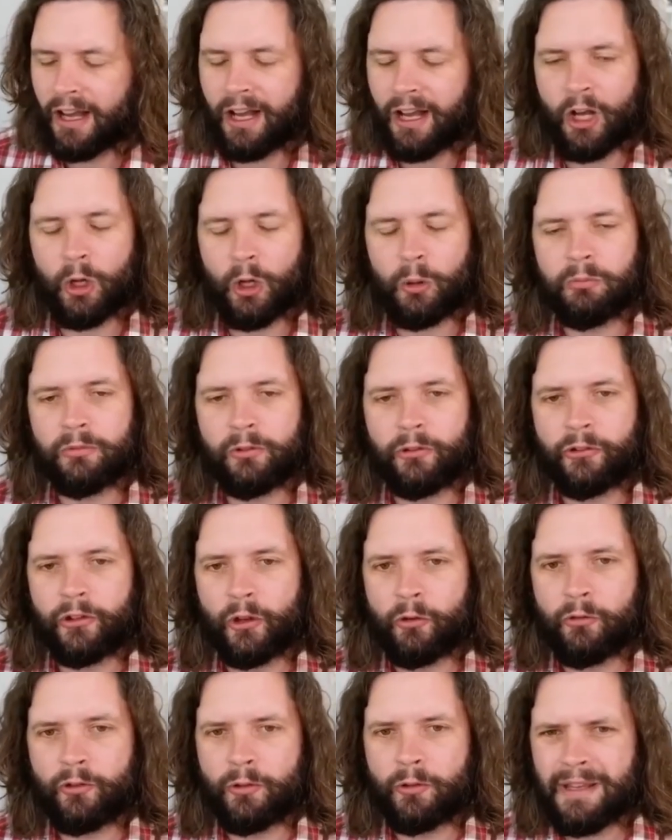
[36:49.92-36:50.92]
Um,
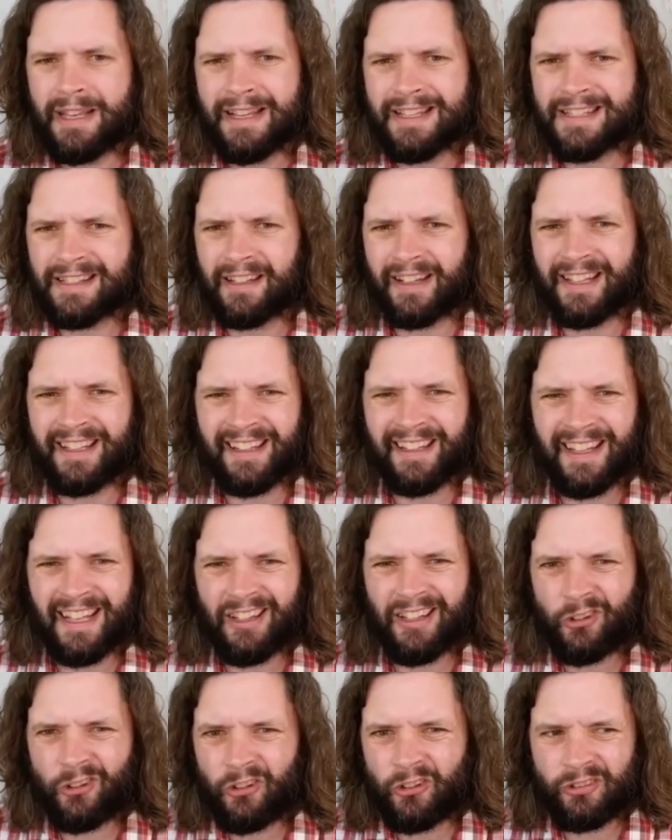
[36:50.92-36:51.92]
so for me, it's like
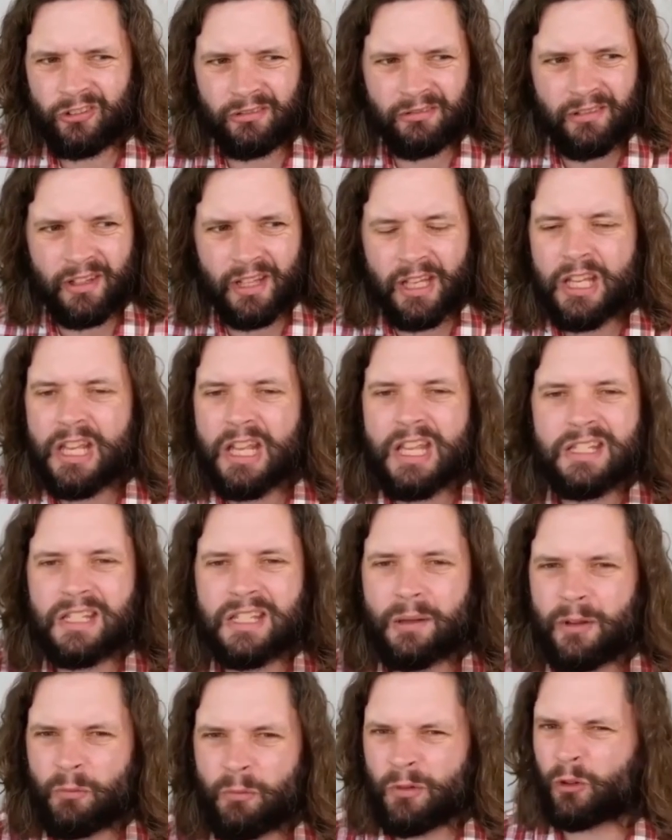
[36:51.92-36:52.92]
it's just it's
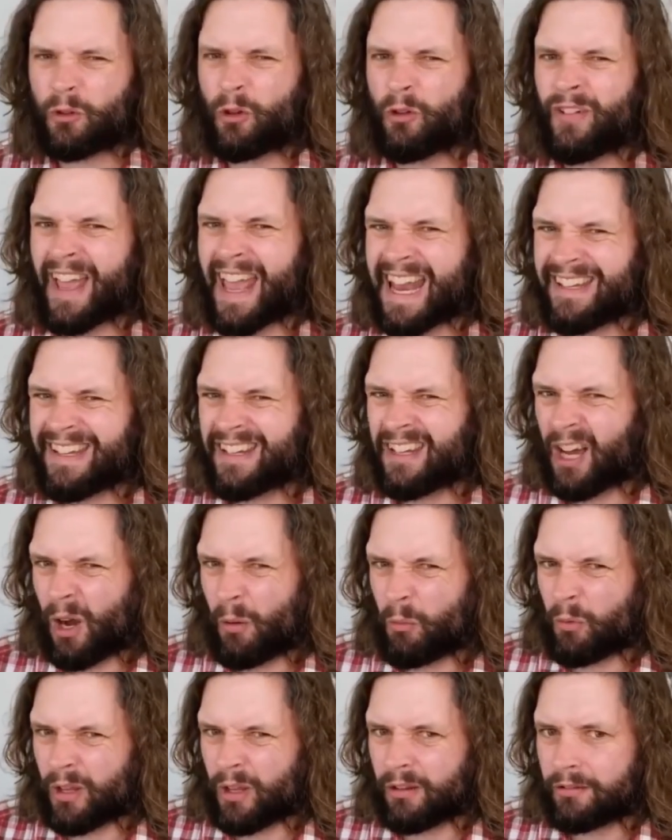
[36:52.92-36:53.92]
something we've sort of ended
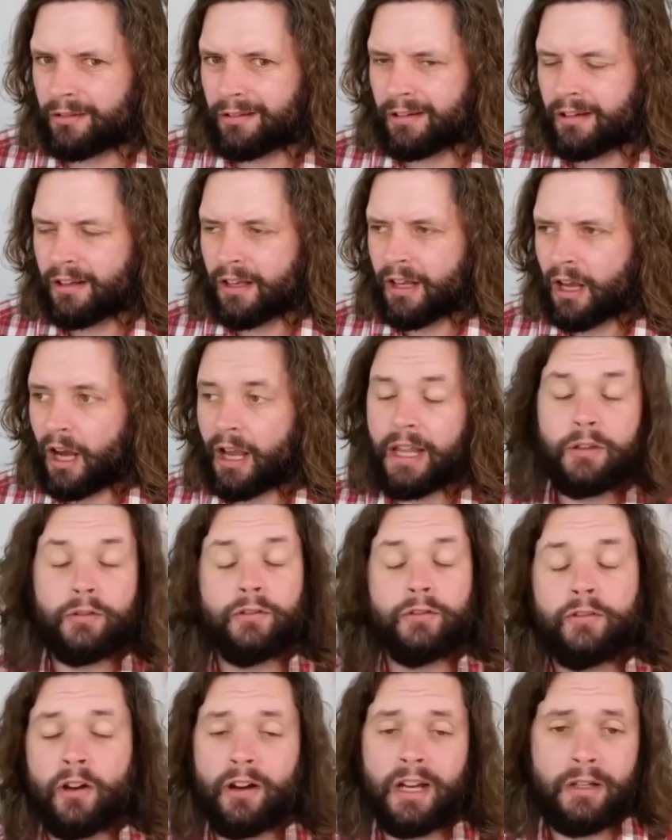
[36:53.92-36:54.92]
up with. It's
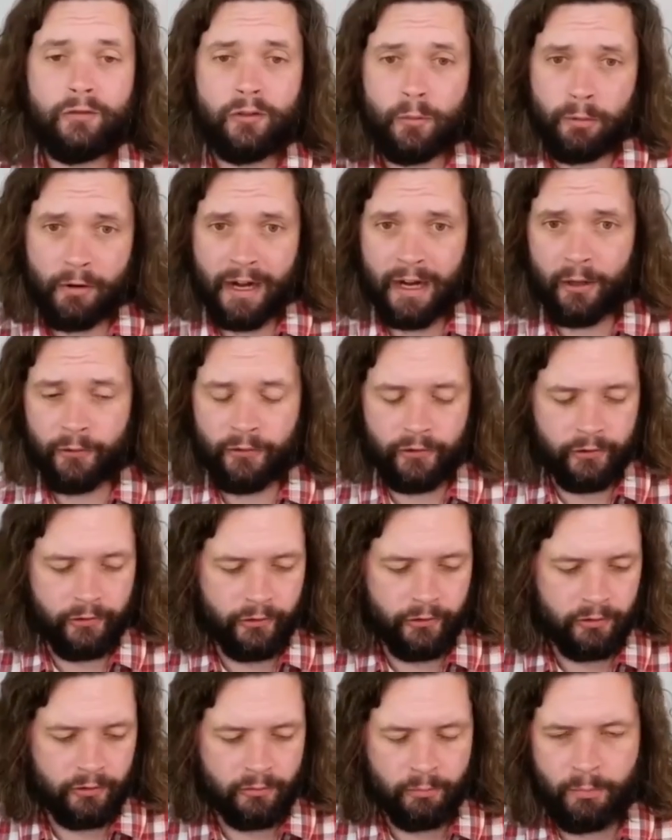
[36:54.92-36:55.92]
fine for
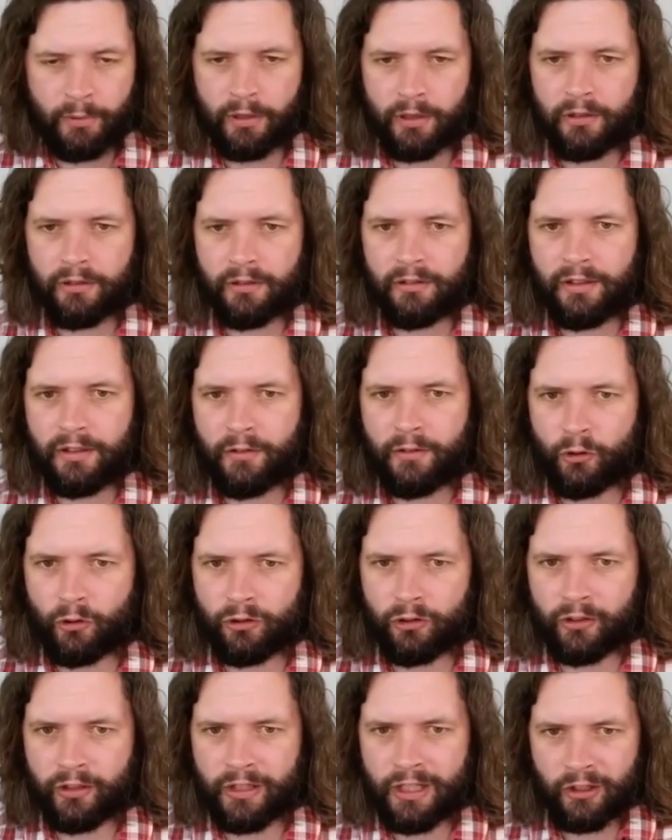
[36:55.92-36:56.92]
browsers, but if
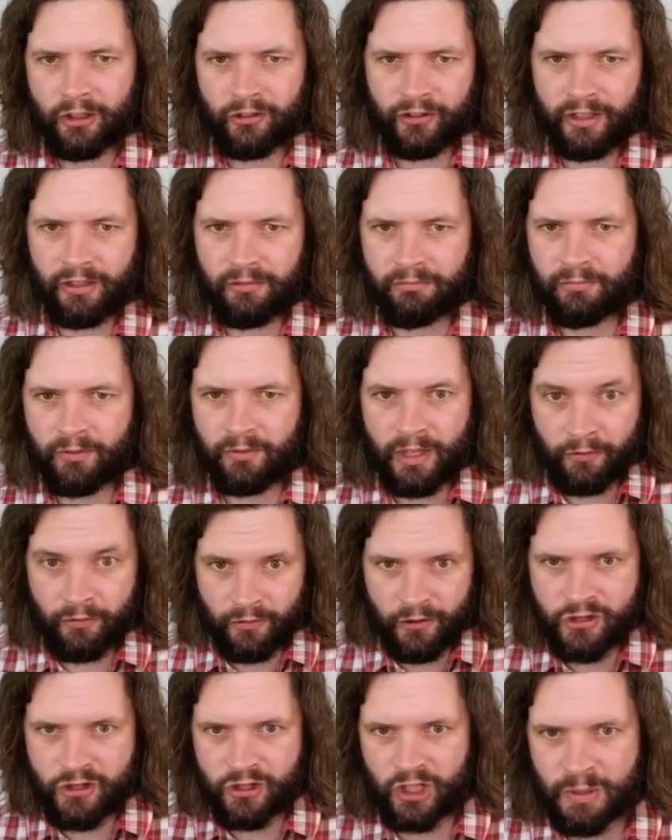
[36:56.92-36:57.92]
you're looking at say
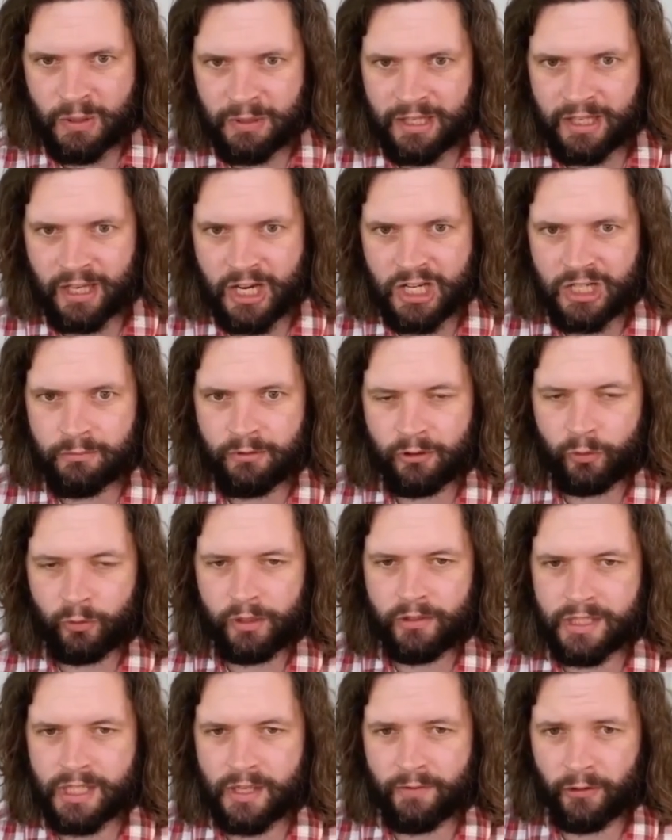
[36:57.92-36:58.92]
efficient communication
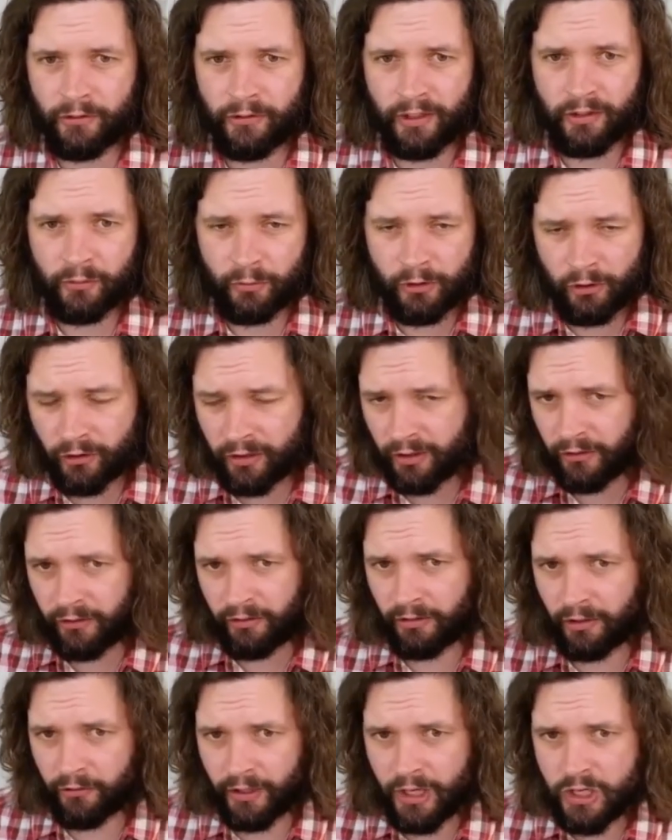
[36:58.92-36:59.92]
between services, if you're looking at
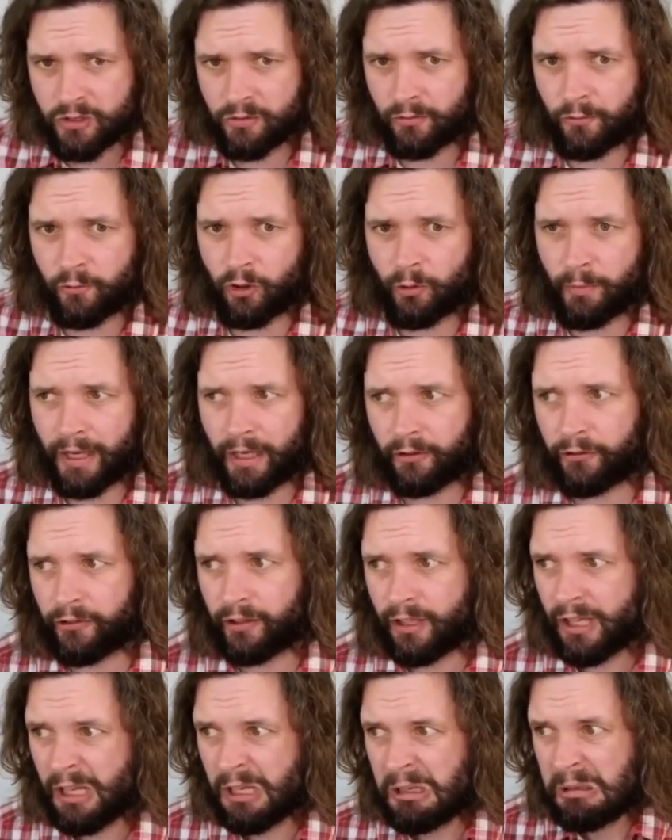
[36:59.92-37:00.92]
serialization
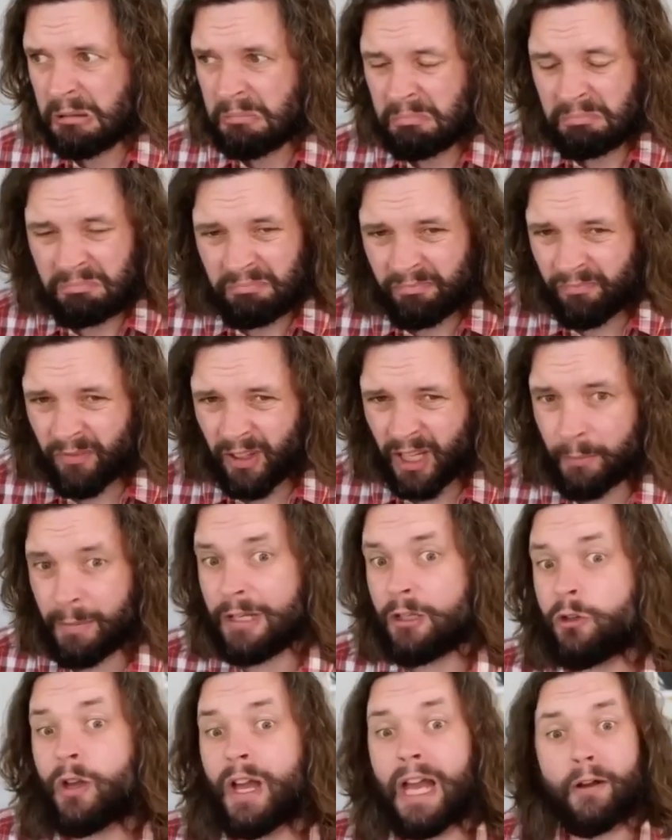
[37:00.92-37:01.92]
formats I
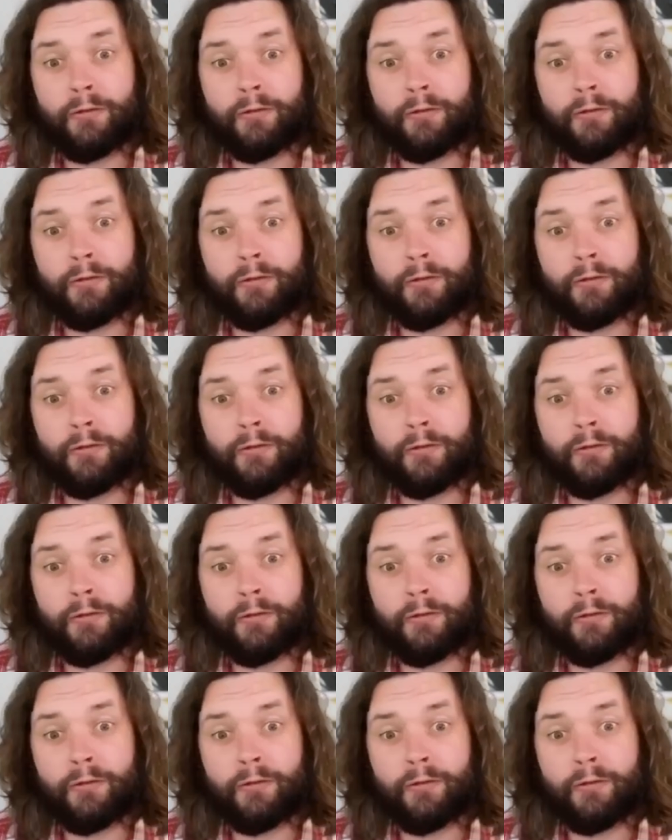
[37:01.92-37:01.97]
mean, you